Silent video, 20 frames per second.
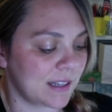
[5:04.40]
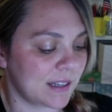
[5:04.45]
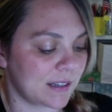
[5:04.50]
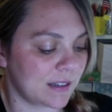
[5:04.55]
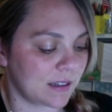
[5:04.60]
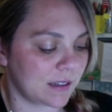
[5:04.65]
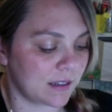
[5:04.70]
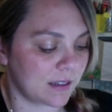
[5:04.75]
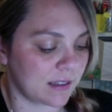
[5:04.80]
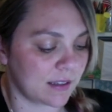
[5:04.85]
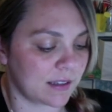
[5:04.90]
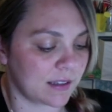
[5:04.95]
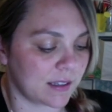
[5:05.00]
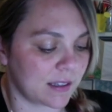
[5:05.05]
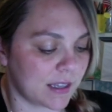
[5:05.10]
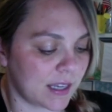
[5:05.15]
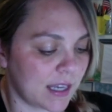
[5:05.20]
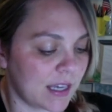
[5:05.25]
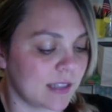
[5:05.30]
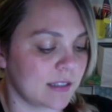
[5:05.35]
to
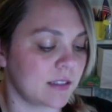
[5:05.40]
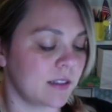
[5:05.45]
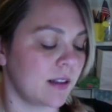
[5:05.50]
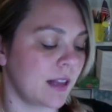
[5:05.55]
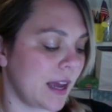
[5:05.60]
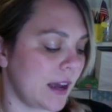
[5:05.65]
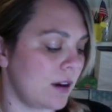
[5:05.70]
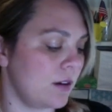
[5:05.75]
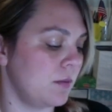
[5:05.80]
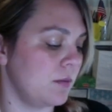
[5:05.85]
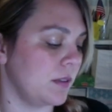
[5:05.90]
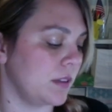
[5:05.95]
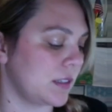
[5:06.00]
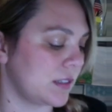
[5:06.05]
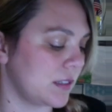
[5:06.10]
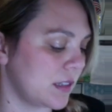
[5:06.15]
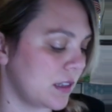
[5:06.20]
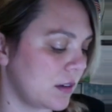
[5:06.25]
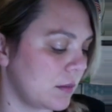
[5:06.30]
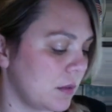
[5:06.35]
cancel out with the
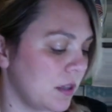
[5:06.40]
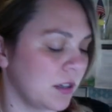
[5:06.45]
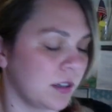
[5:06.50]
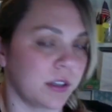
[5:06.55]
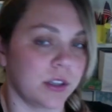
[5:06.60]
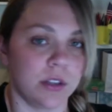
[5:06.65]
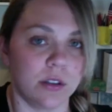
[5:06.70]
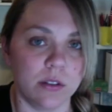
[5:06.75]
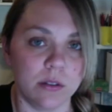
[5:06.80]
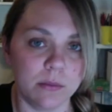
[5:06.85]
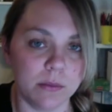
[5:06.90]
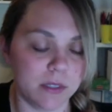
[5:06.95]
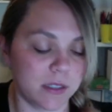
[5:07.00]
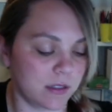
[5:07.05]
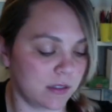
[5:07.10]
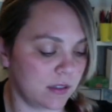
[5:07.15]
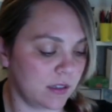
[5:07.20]
centimeter cubed,